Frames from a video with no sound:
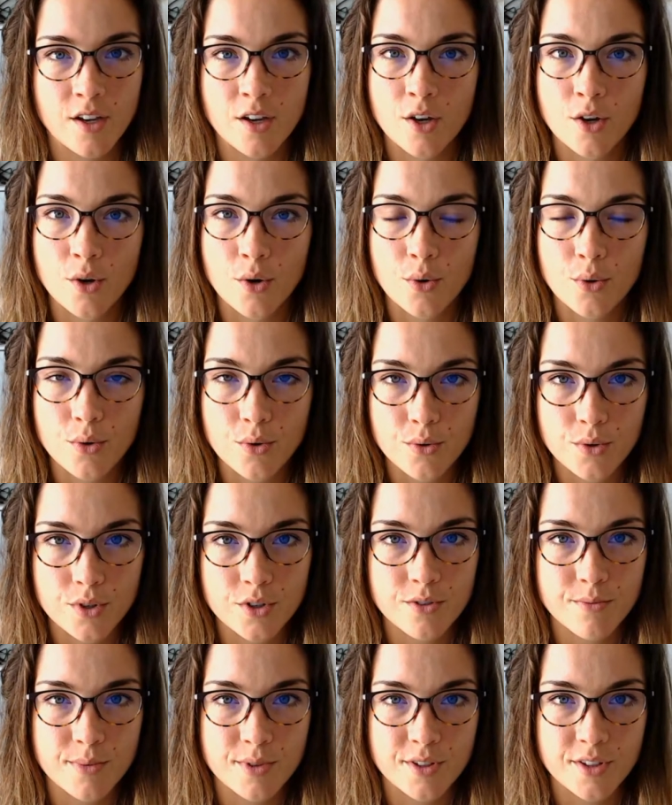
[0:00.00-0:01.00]
who you're
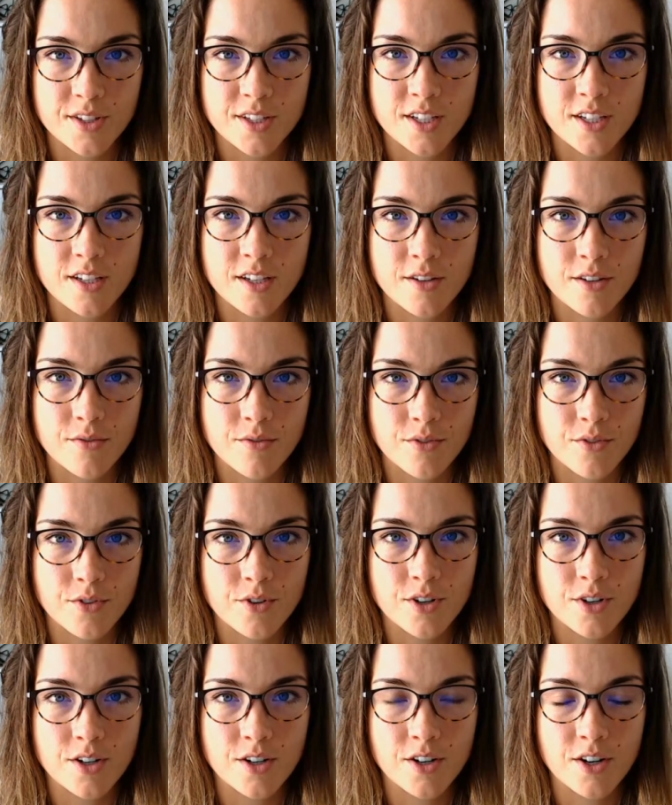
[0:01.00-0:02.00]
building it
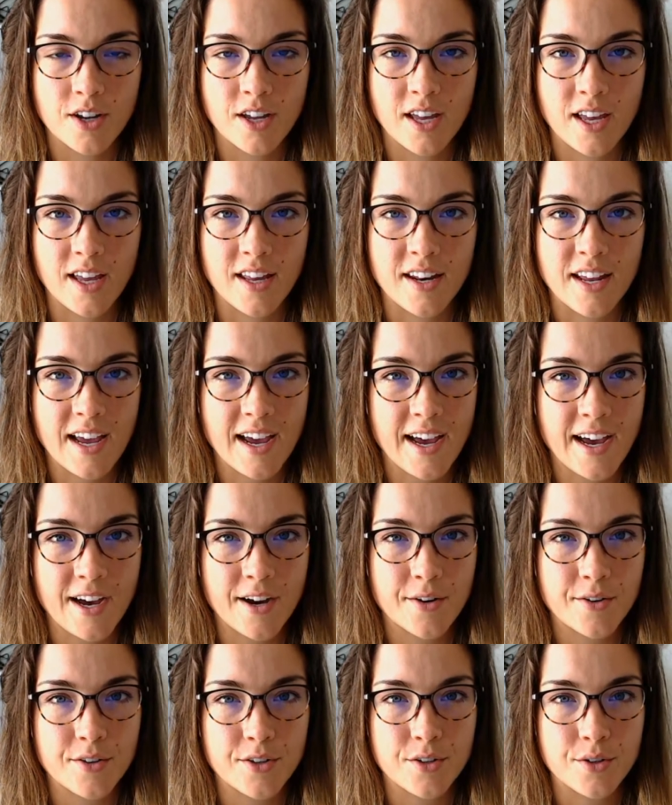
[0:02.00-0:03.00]
for, and
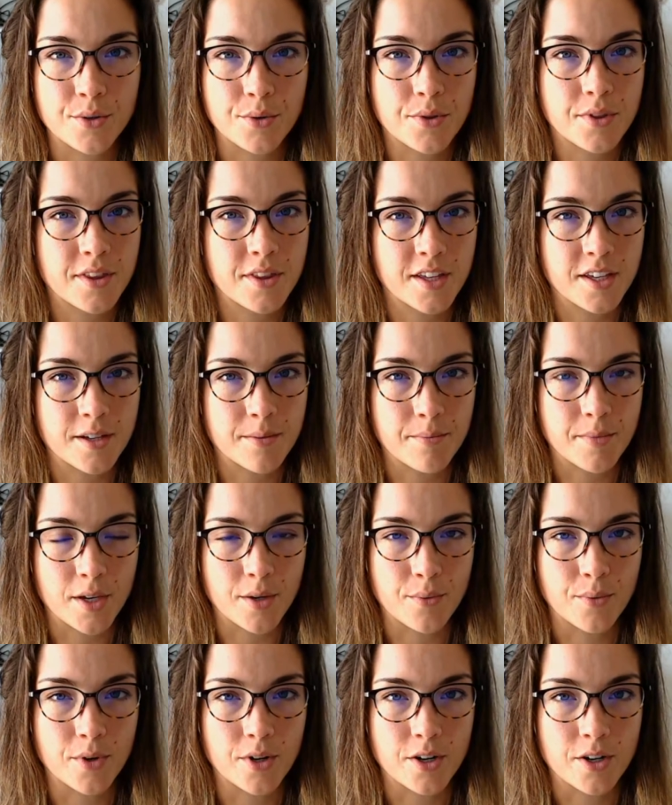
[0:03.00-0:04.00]
how you think it may
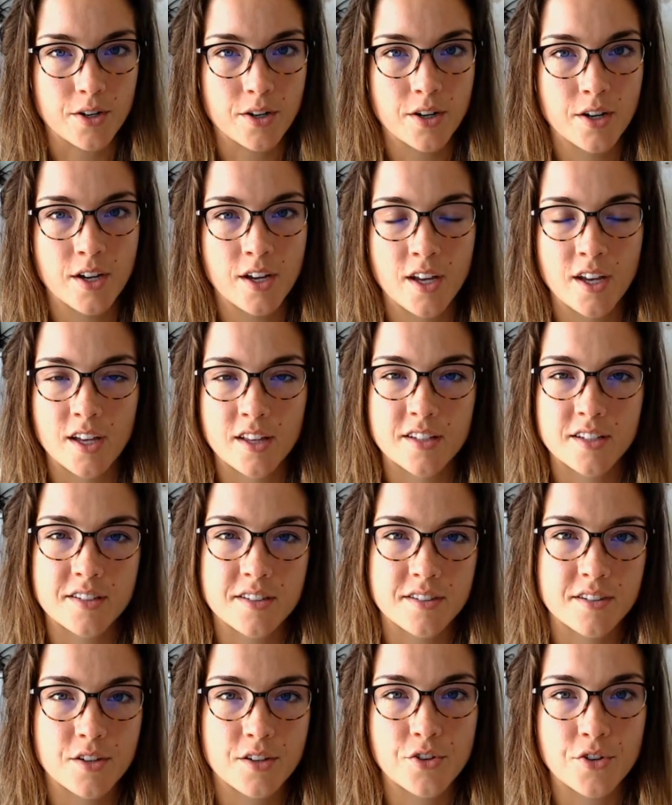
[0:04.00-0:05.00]
work. This
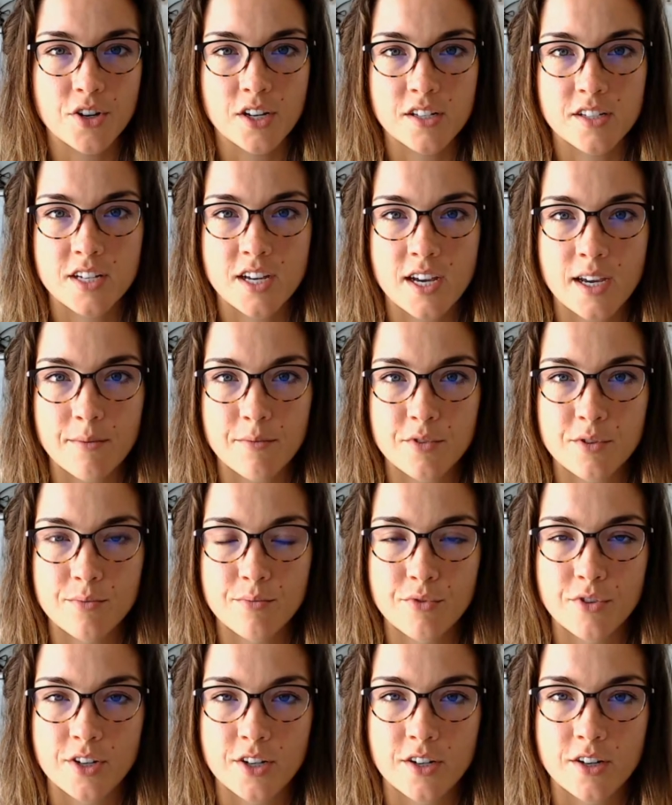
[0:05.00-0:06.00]
is a great time to
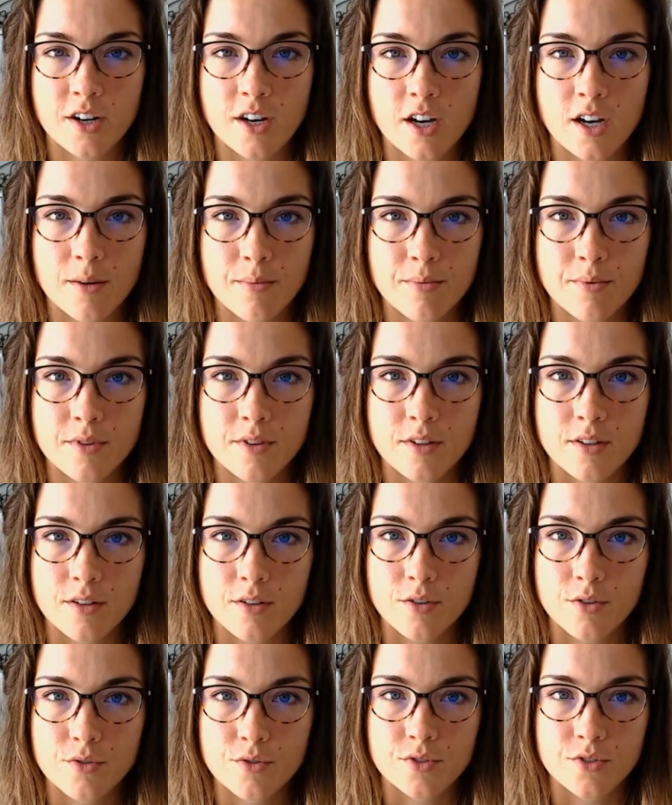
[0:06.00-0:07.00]
bring up the
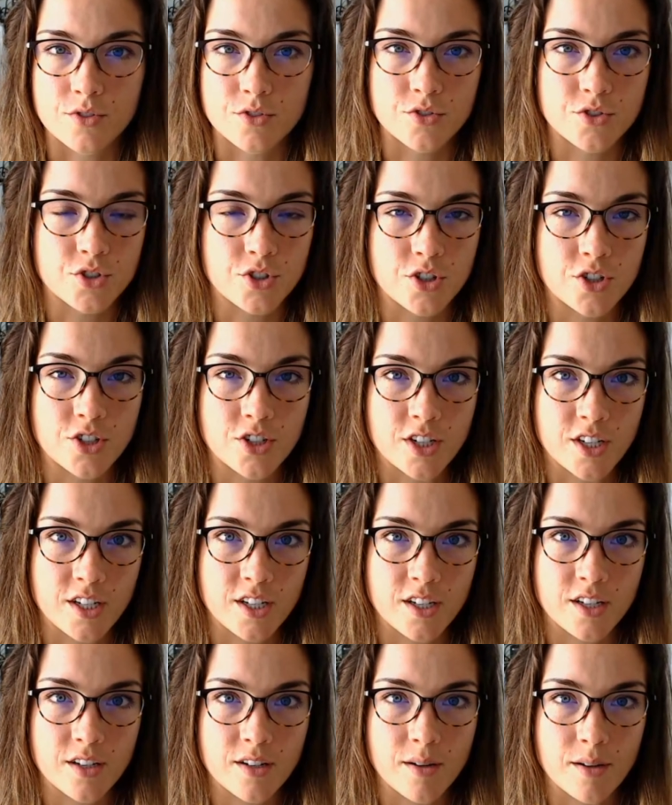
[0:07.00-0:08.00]
user
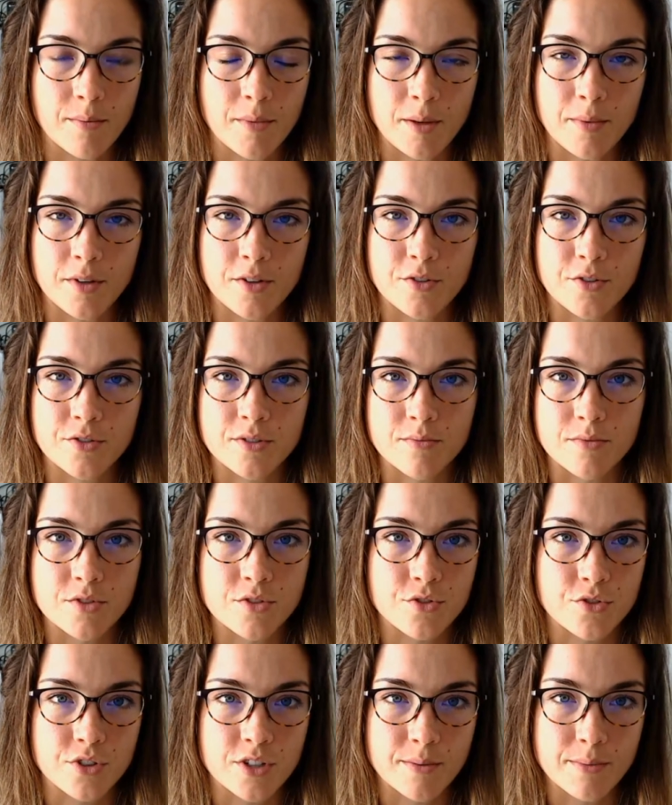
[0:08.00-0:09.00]
journey and maybe do some
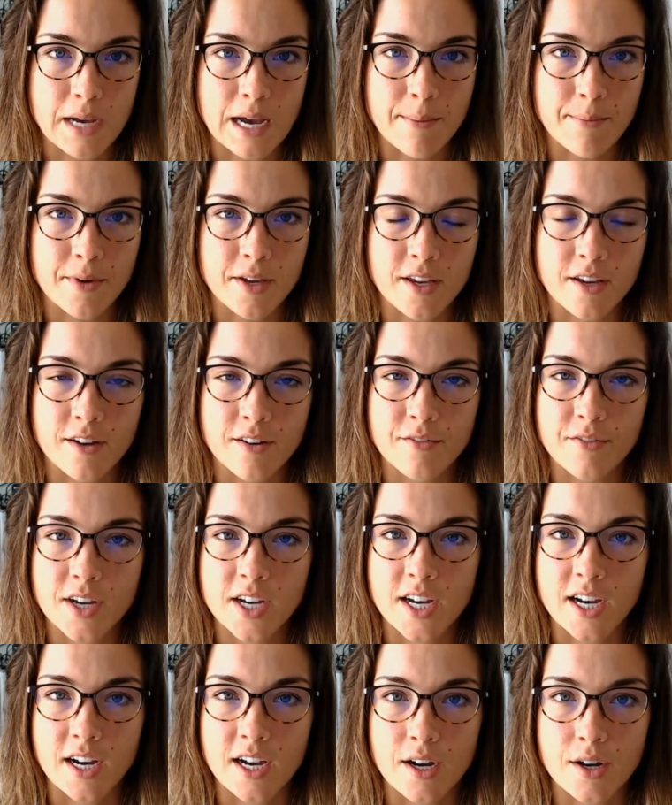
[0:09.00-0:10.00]
story mapping of
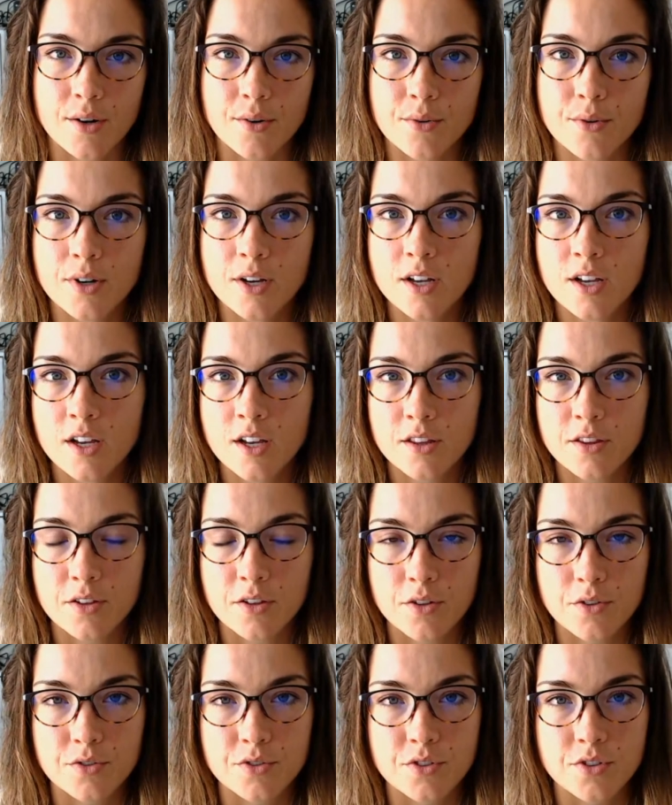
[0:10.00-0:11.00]
how the
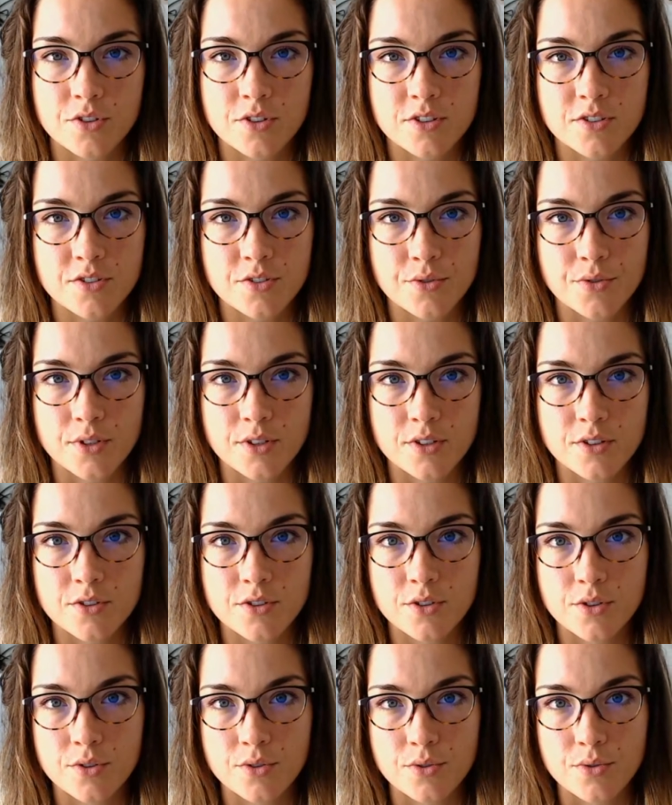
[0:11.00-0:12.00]
user is going
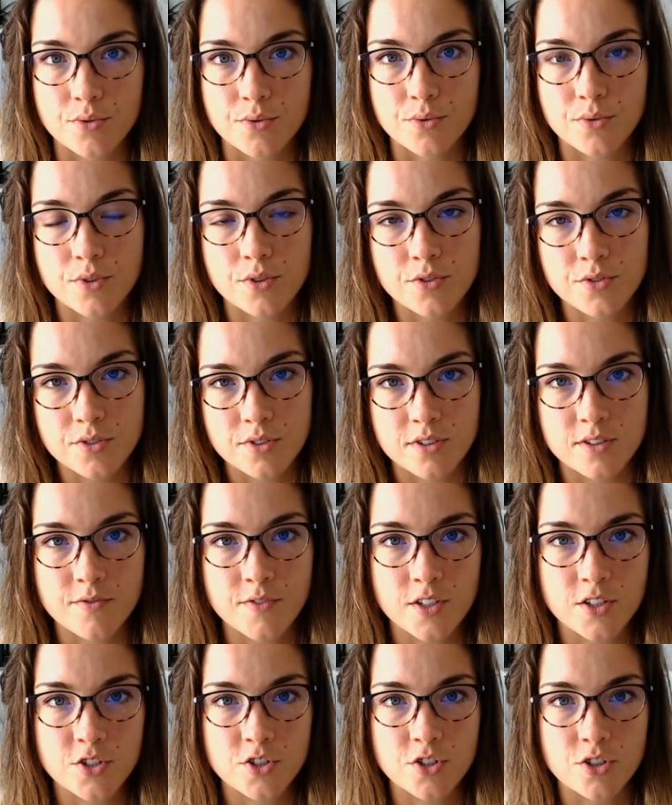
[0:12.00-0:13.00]
to use this
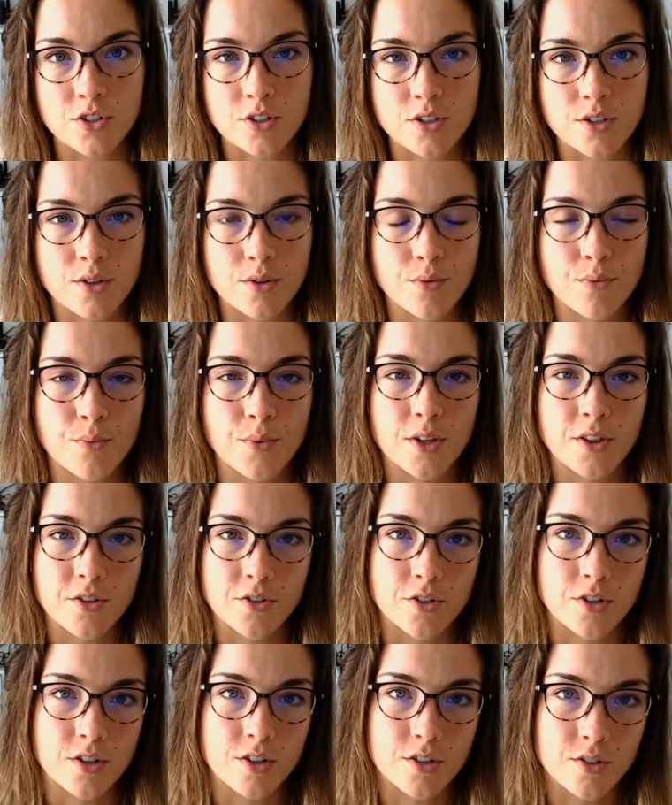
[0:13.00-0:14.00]
feature, when they're
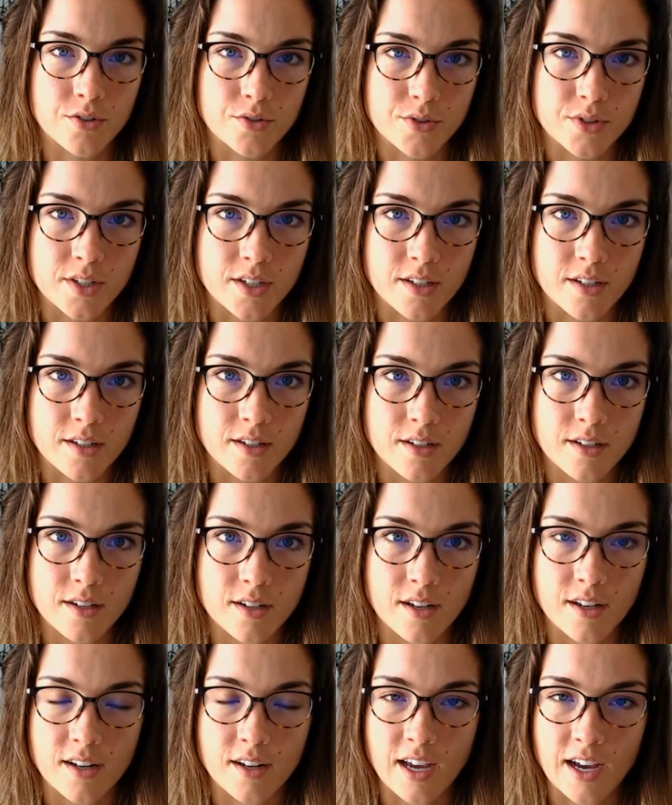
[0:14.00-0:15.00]
going to use it,
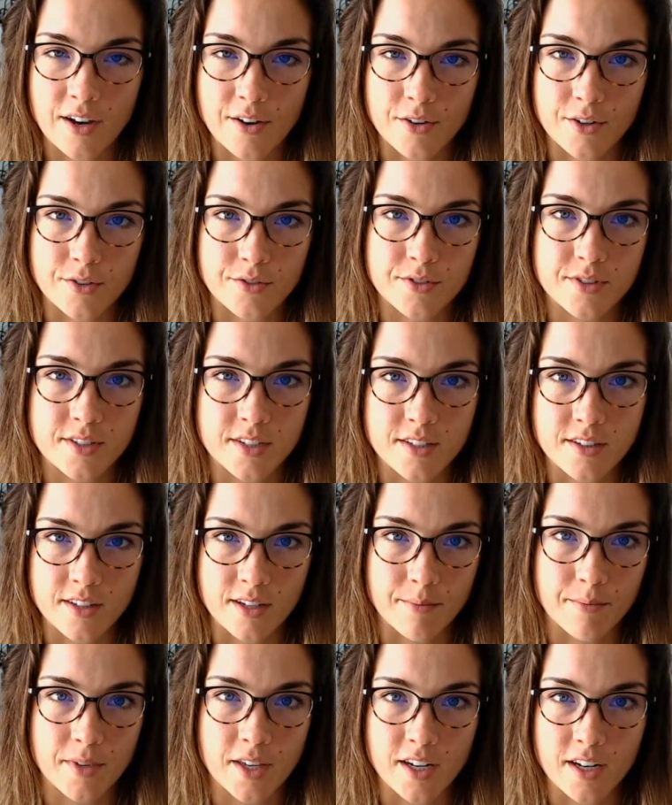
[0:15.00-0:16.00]
and how you see
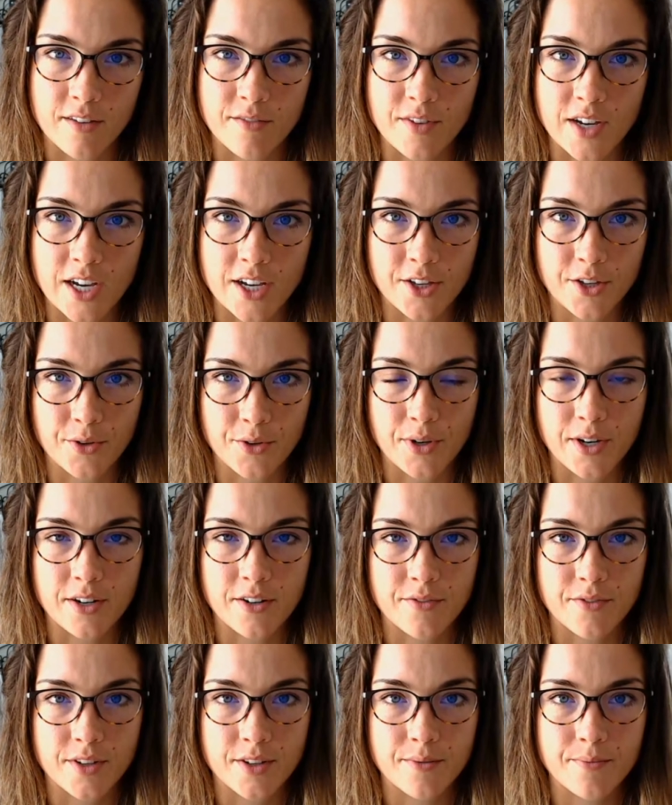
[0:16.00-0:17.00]
them getting value out
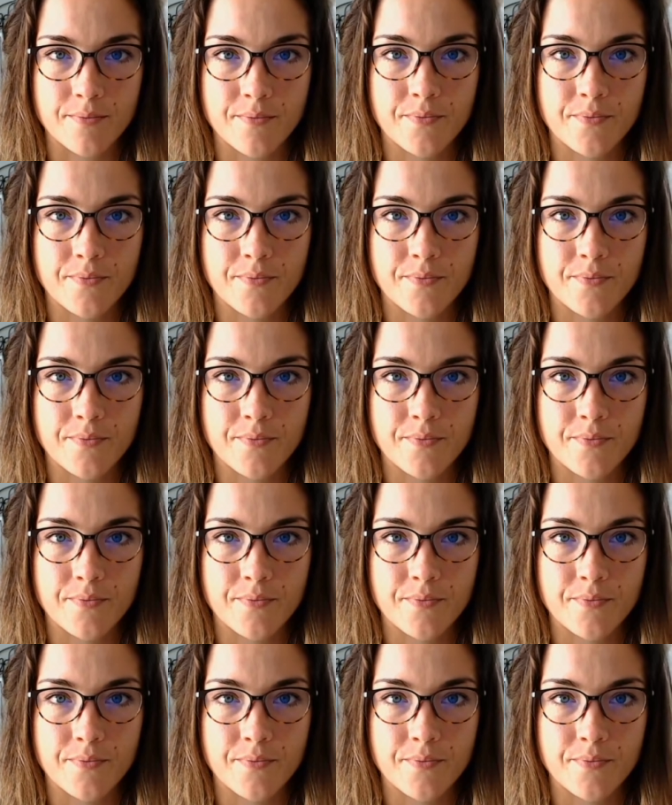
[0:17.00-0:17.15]
of it.